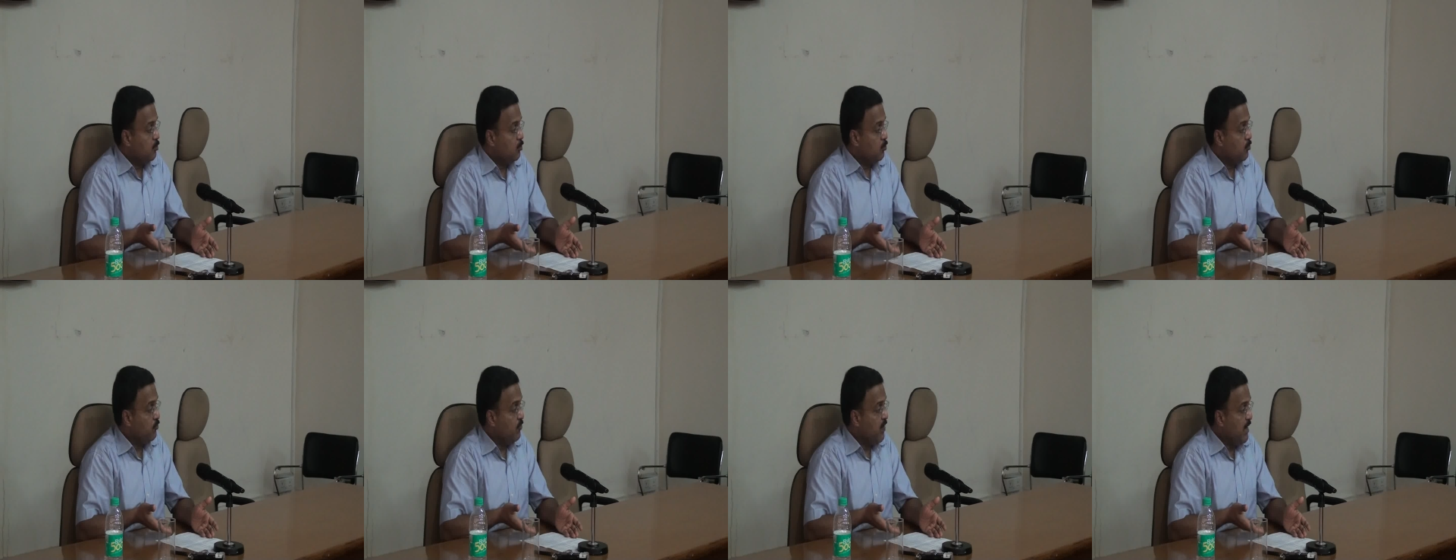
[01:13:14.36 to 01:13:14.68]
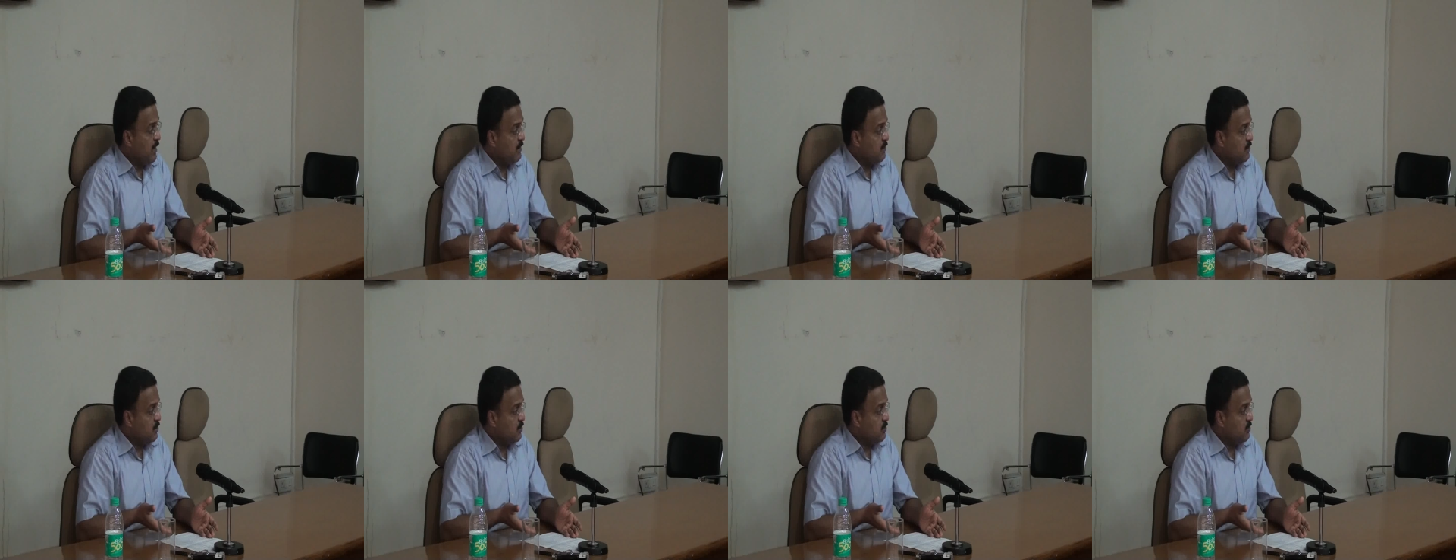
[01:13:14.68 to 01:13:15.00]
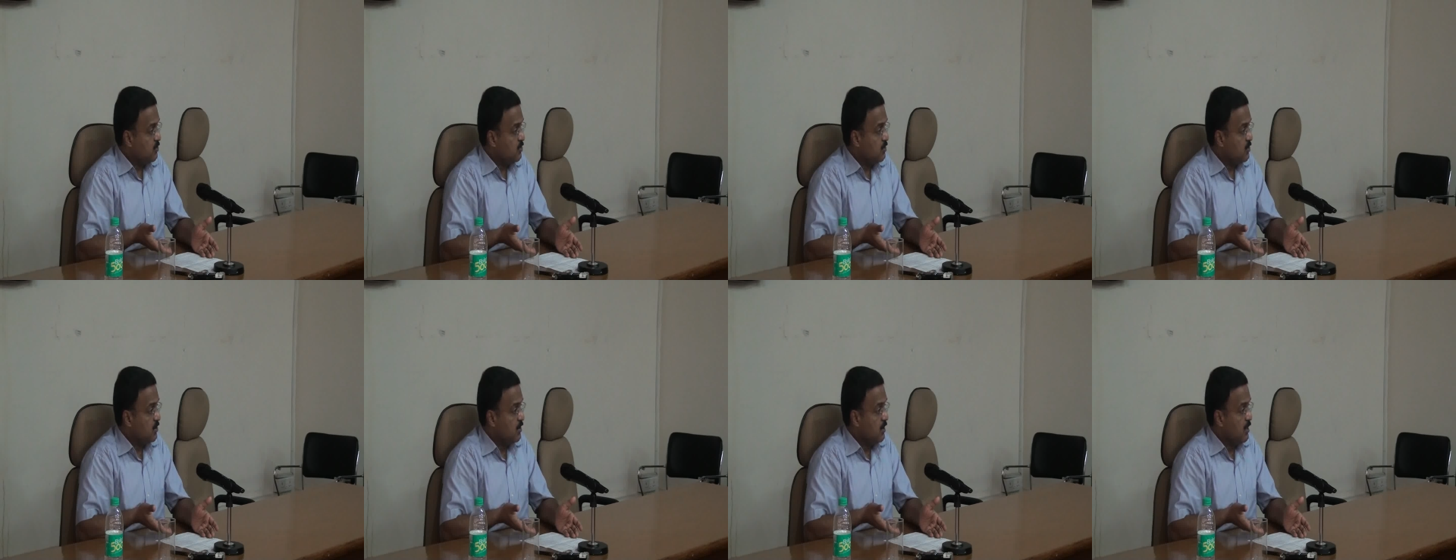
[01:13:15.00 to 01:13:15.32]

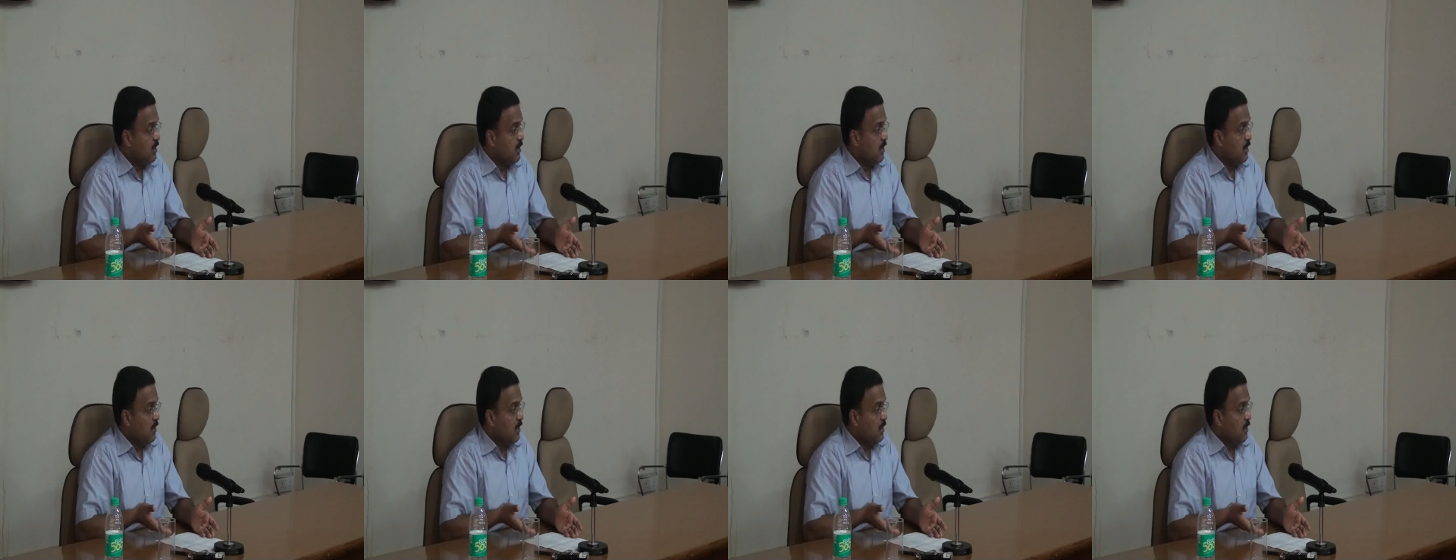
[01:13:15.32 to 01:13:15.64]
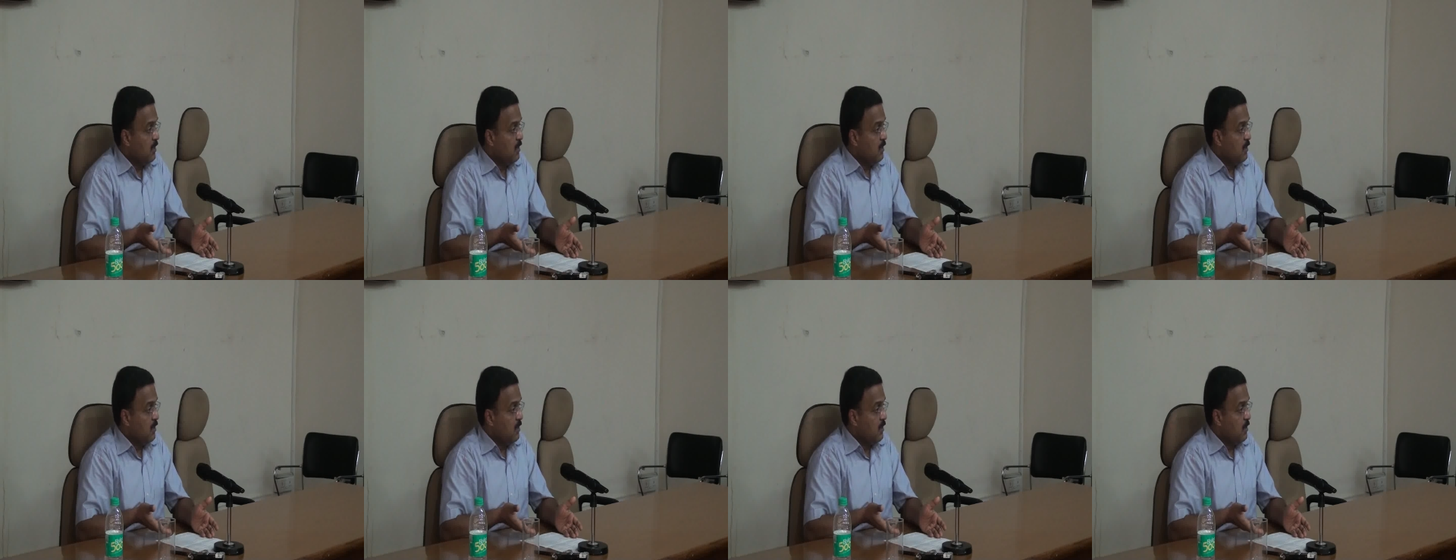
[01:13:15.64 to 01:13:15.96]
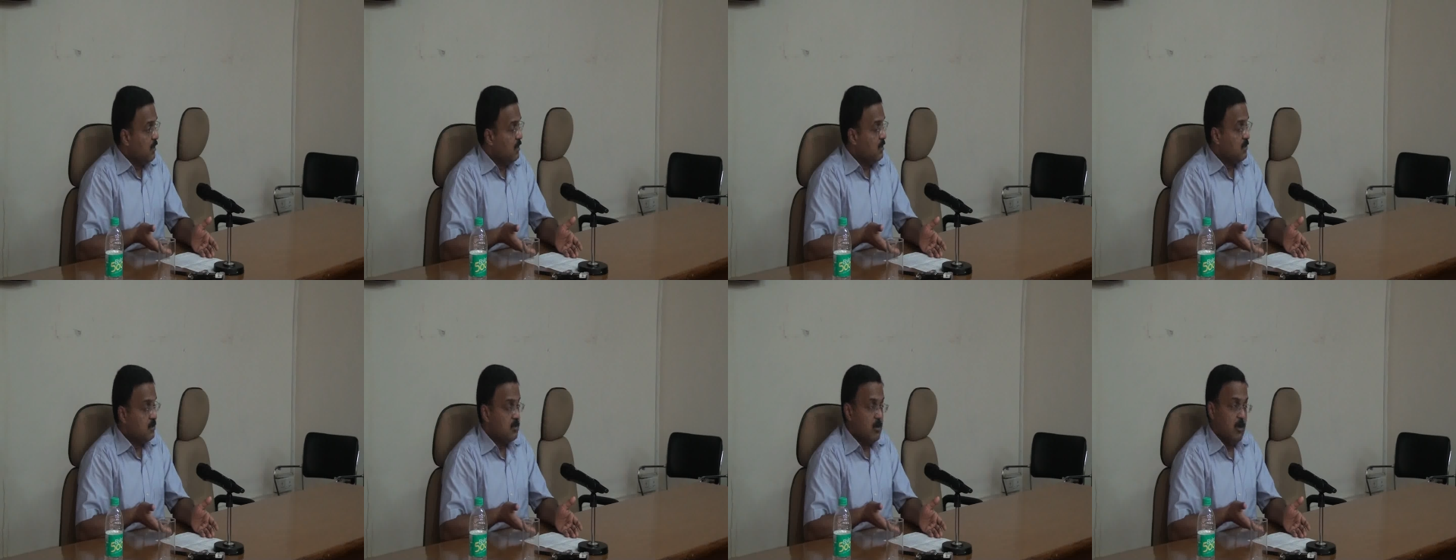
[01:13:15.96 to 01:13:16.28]
factors.
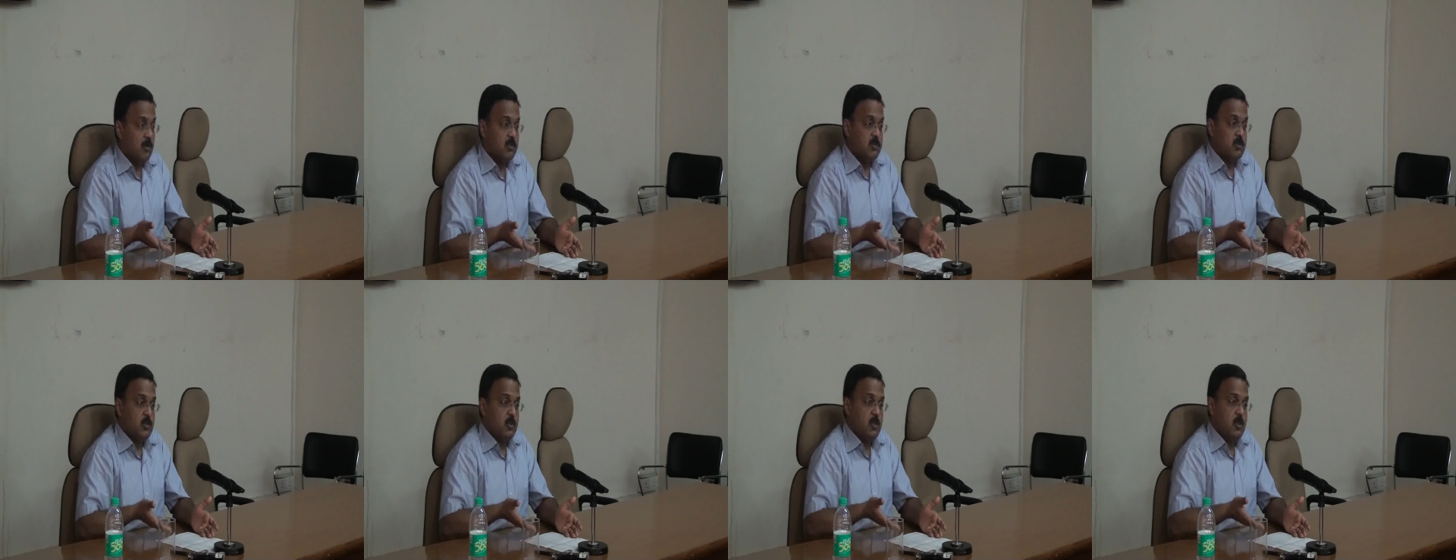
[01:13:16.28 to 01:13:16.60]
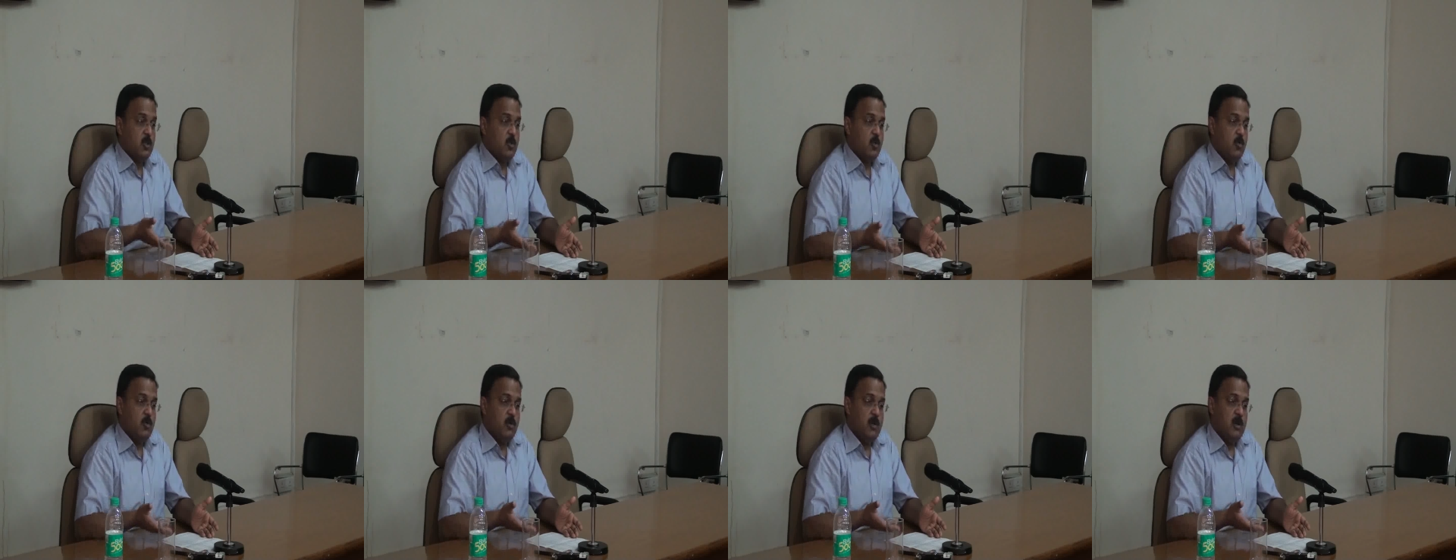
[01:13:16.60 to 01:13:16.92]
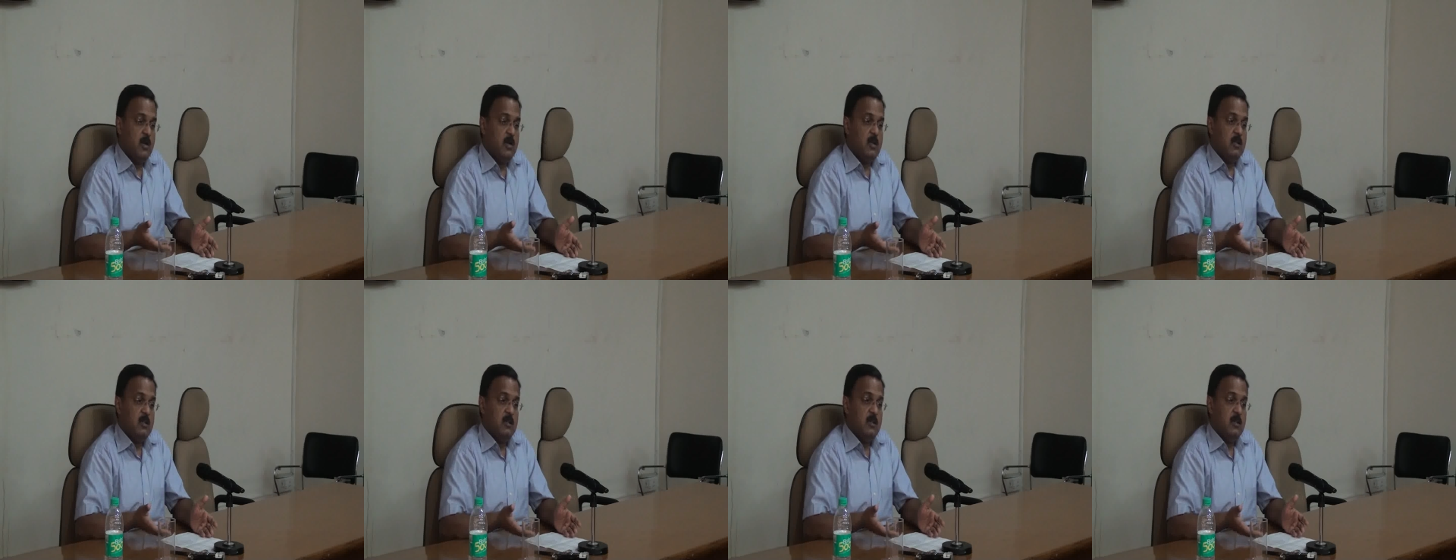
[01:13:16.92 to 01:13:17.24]
It is also
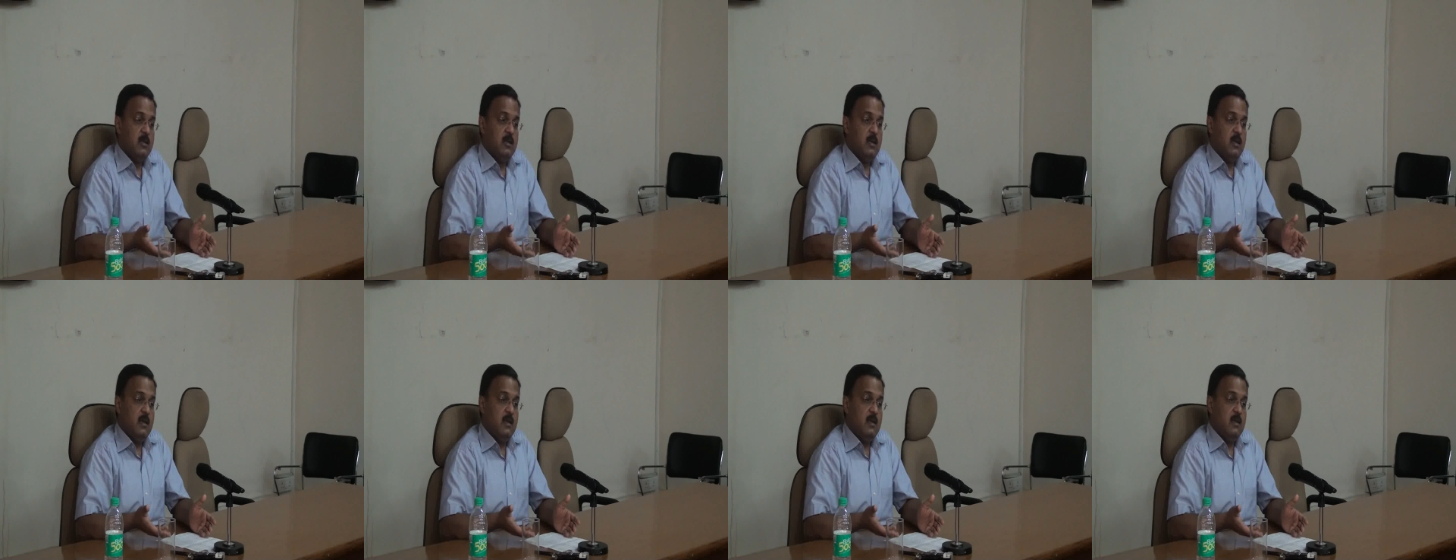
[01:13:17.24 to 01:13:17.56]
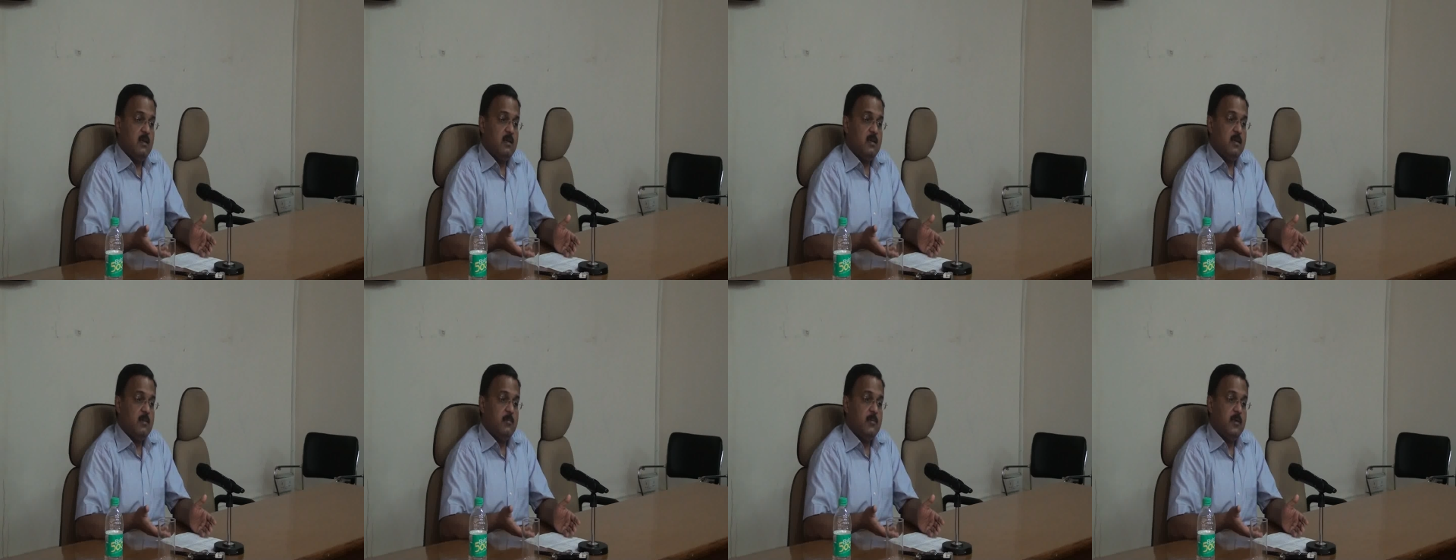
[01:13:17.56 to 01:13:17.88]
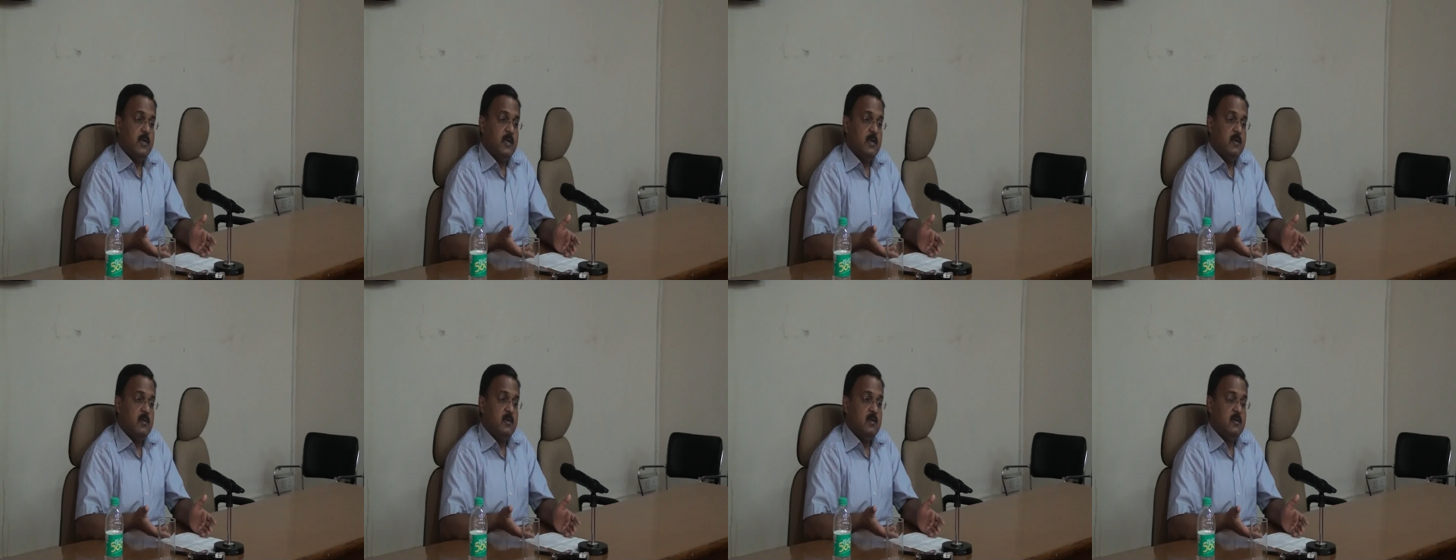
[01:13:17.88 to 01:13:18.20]
included in an
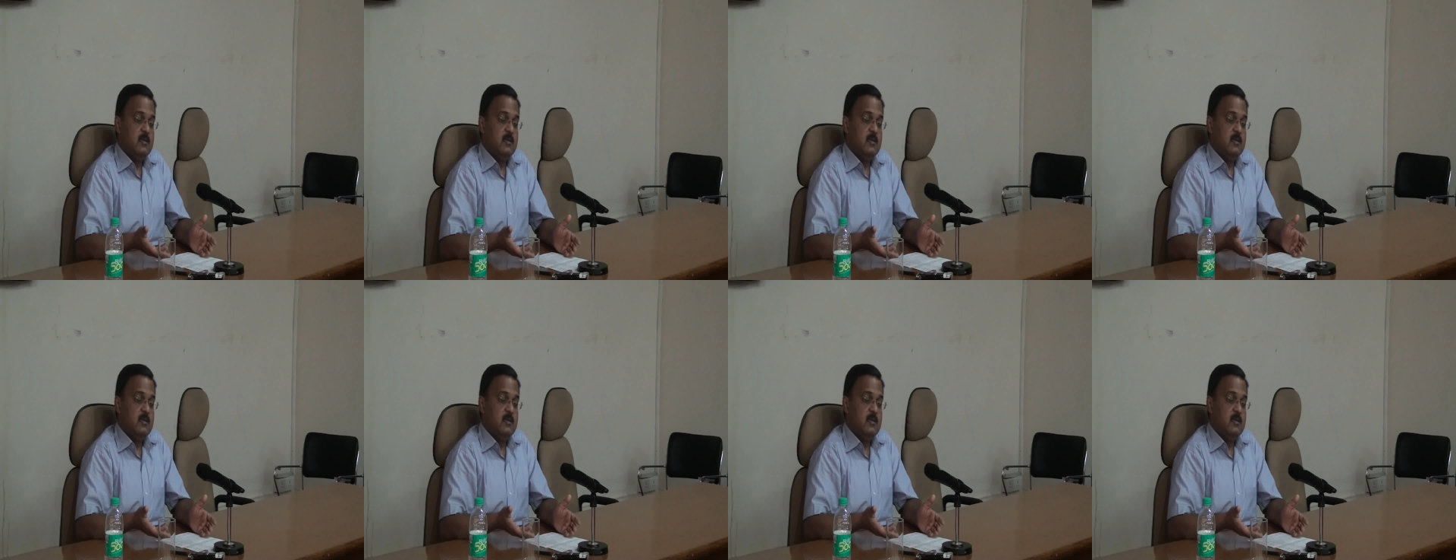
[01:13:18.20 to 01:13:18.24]
agreement